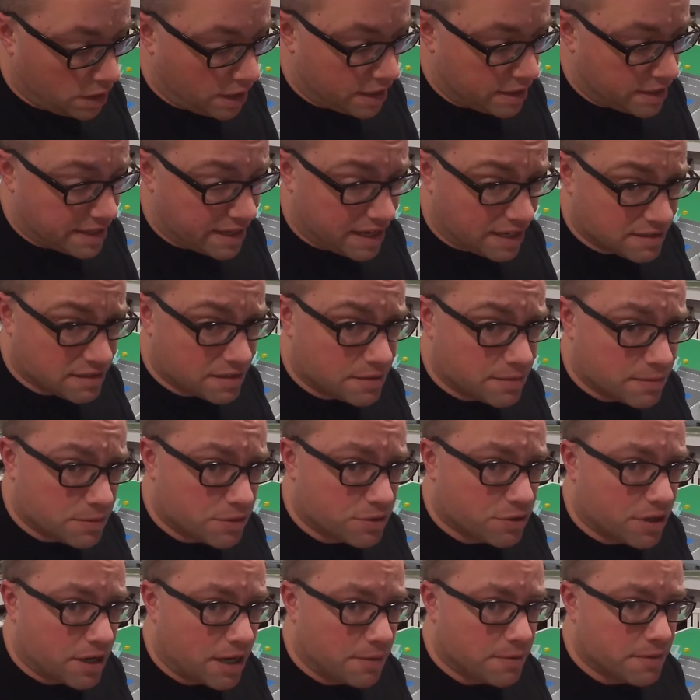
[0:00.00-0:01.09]
a thousand
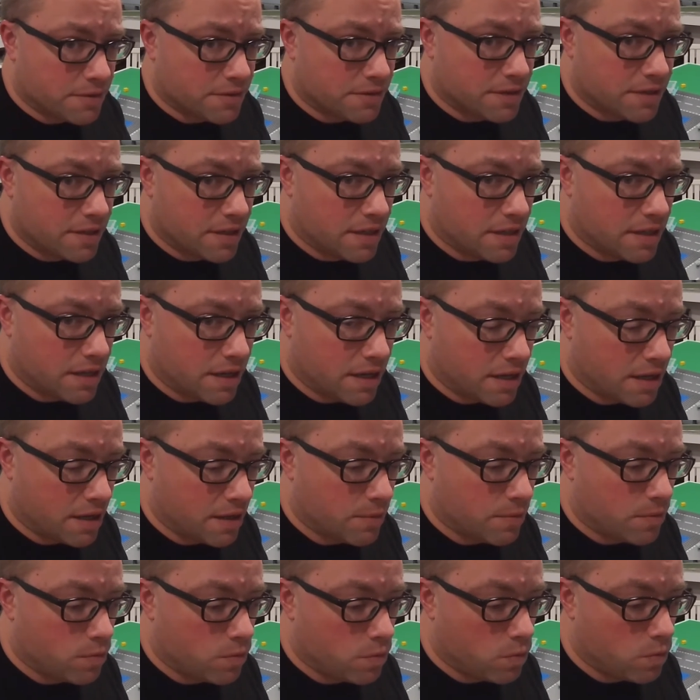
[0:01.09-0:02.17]
subscribers,
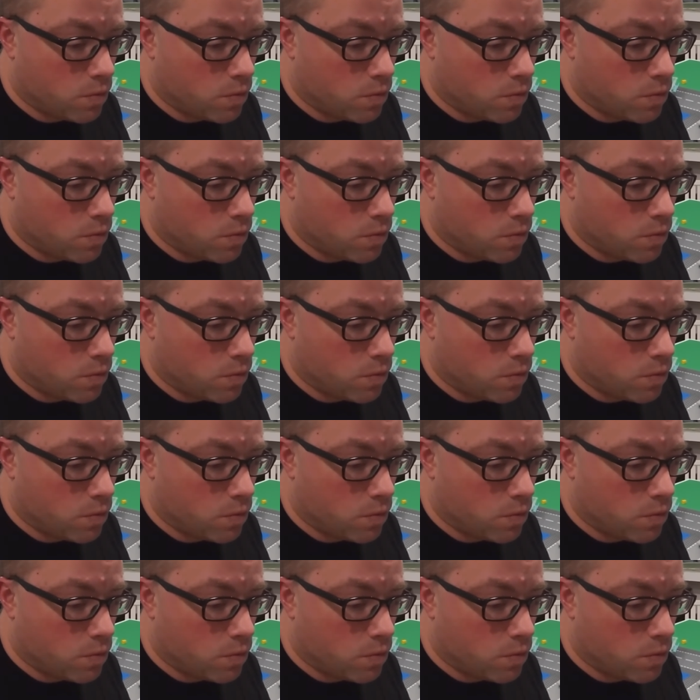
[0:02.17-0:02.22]
uh,